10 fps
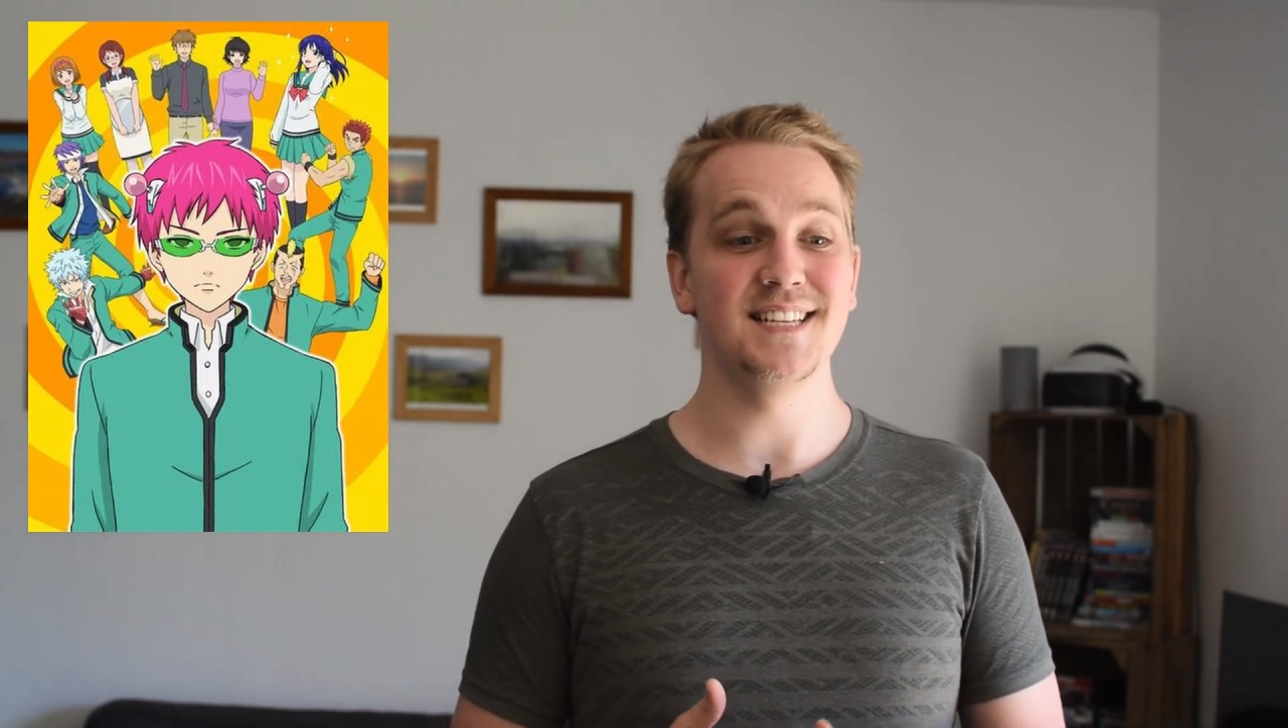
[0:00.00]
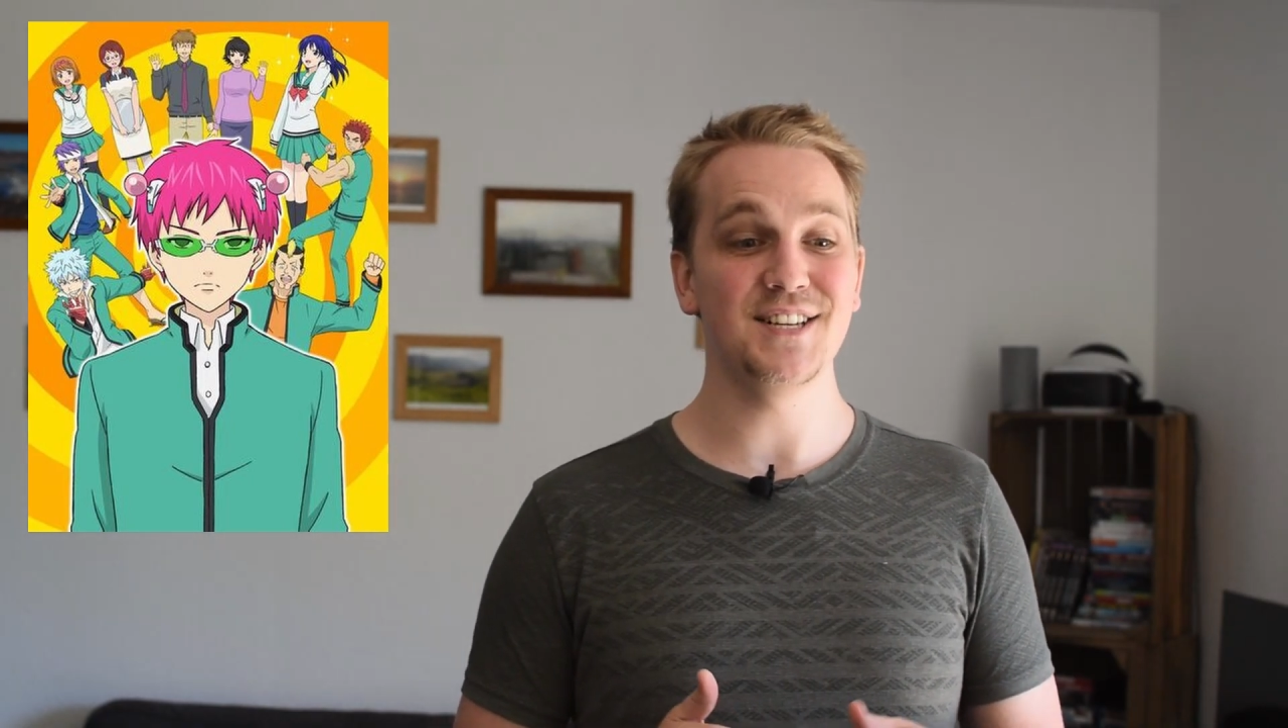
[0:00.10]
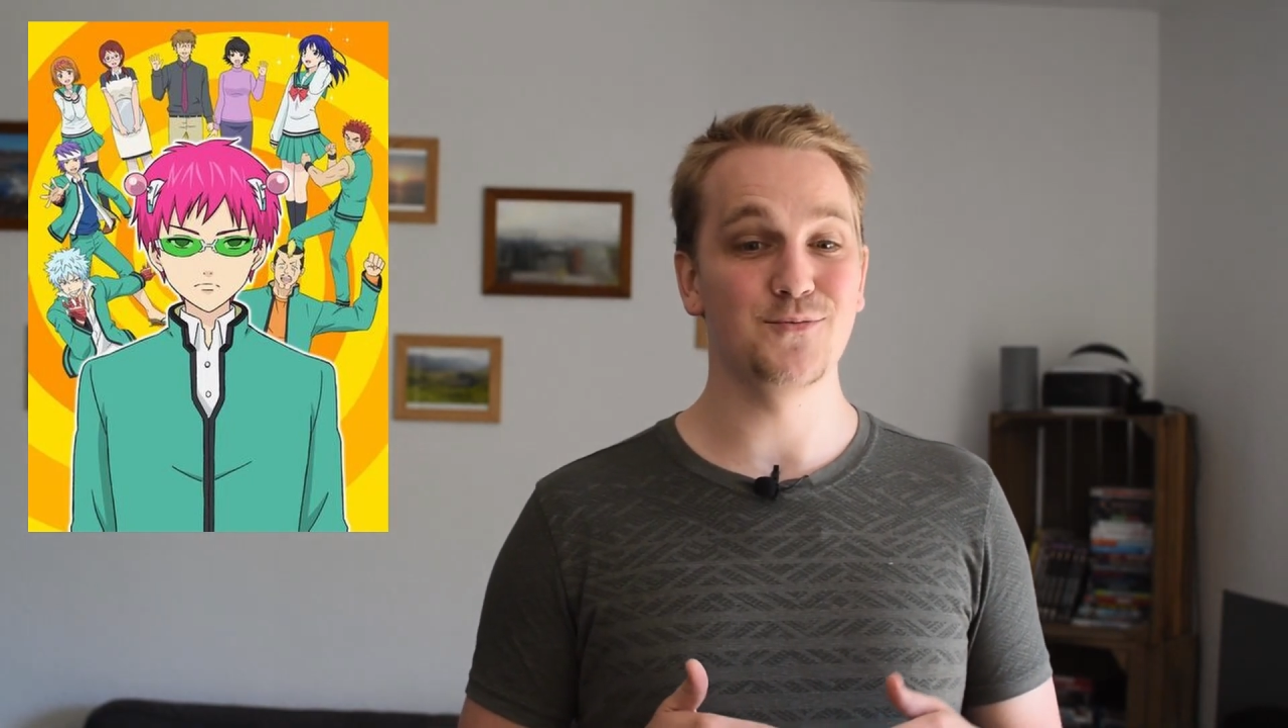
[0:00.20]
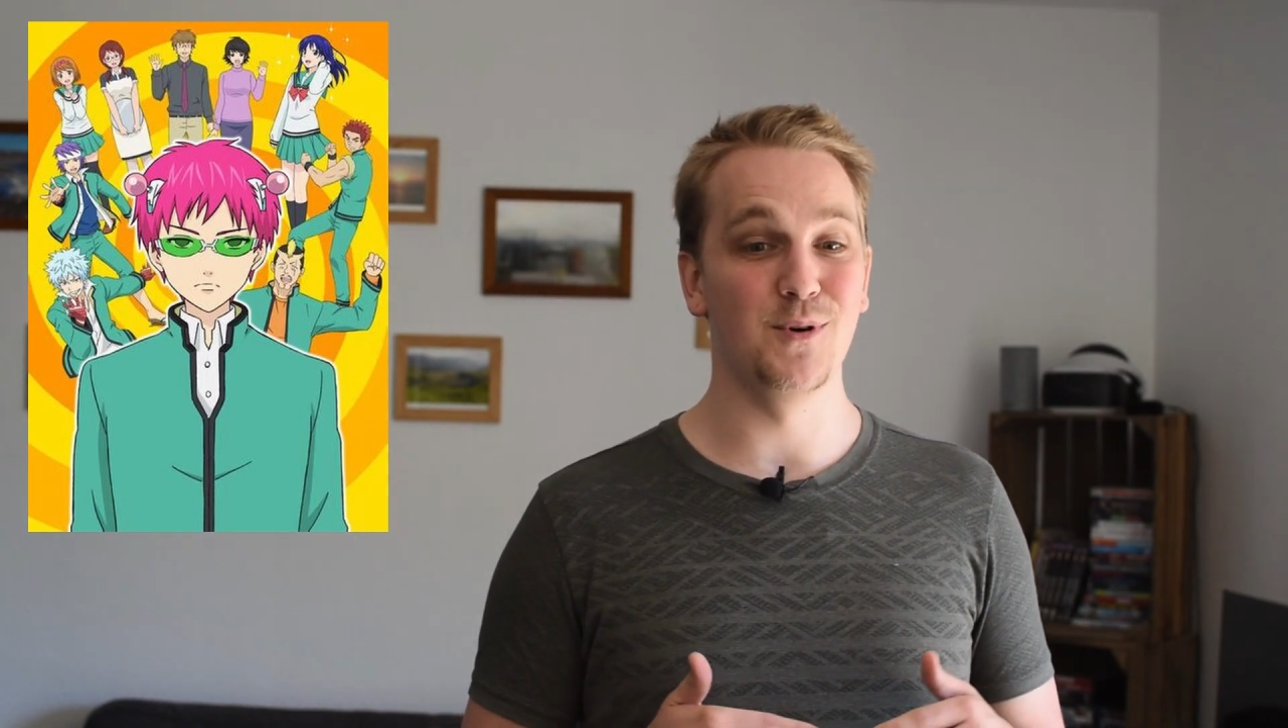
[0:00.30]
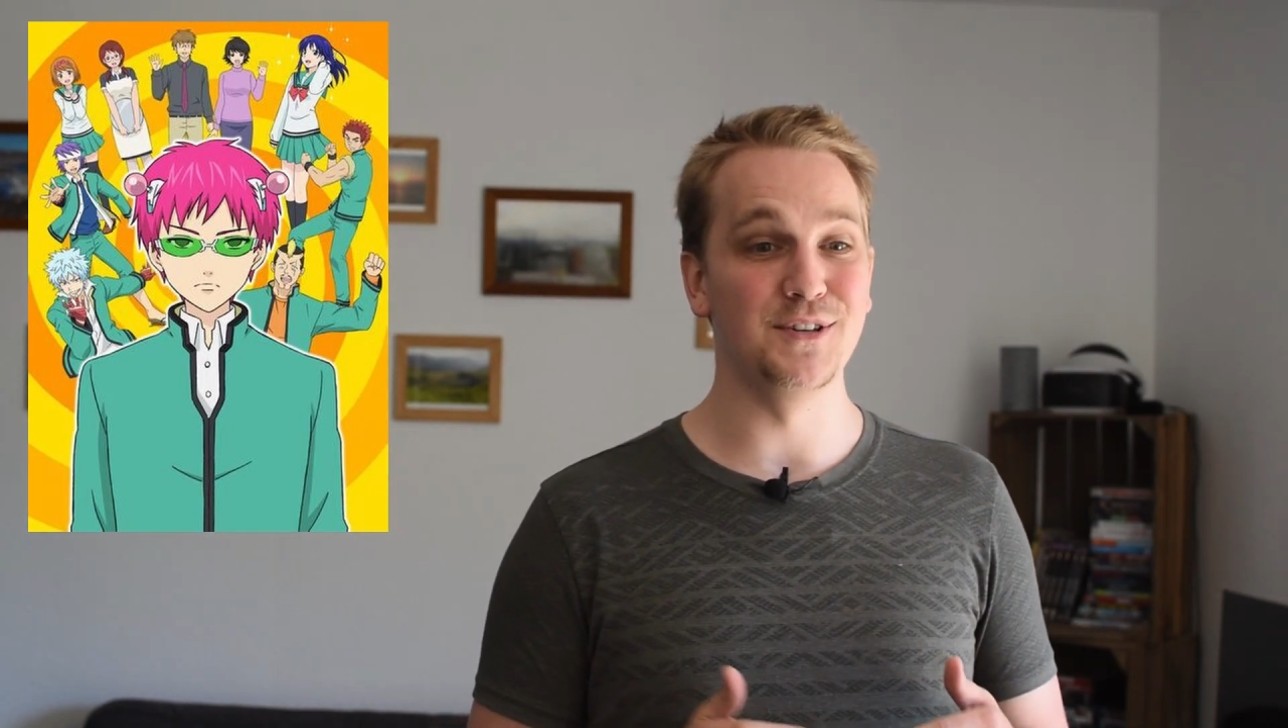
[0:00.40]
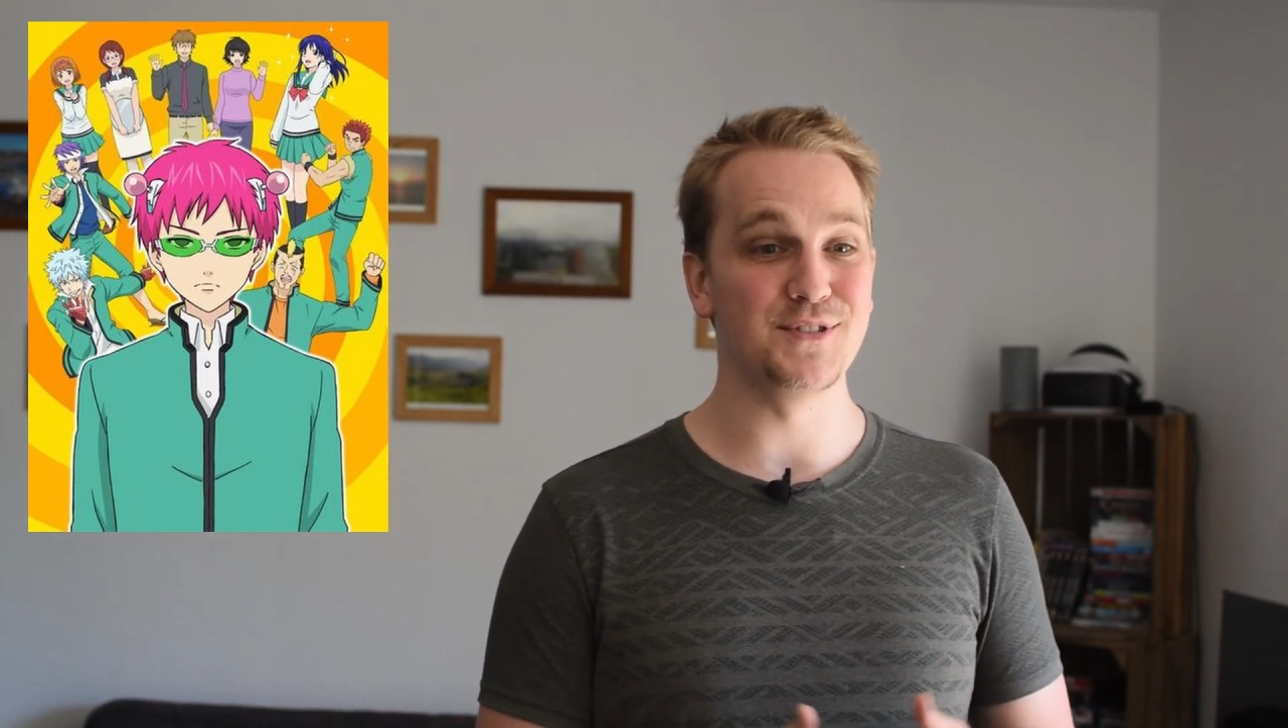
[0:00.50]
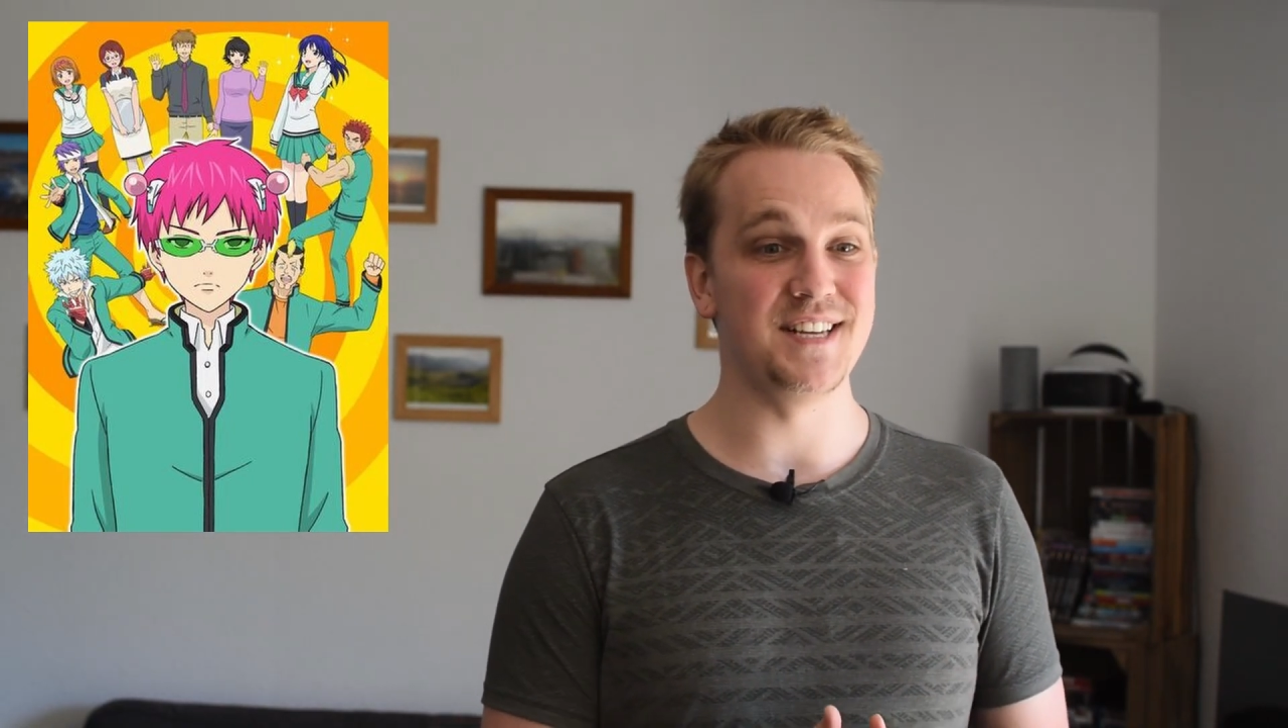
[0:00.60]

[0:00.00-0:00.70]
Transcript: this is one of